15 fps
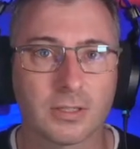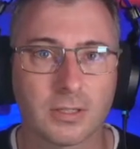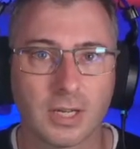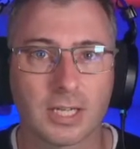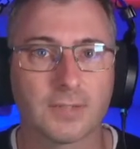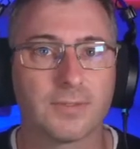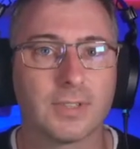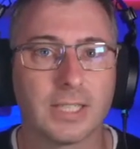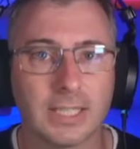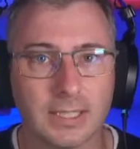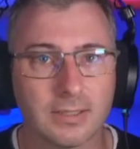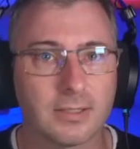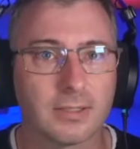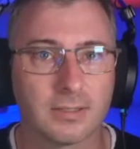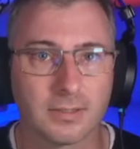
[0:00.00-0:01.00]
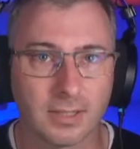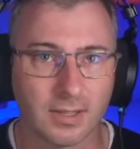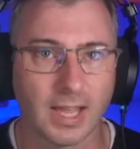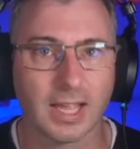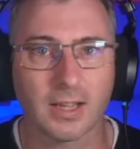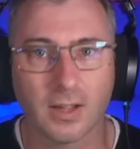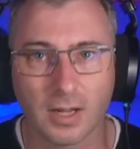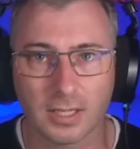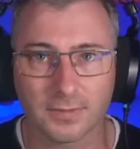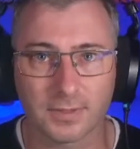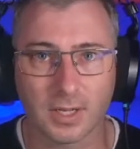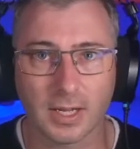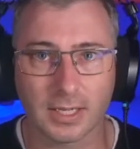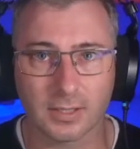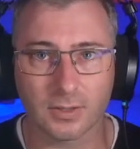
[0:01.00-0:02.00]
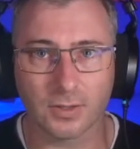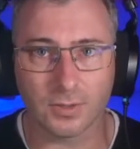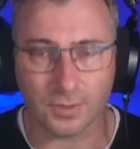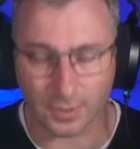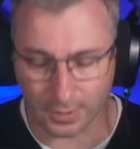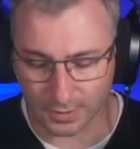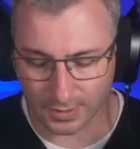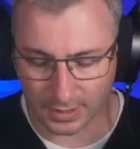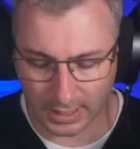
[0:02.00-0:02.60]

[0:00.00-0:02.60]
kind of lead to that kind of diagnosis.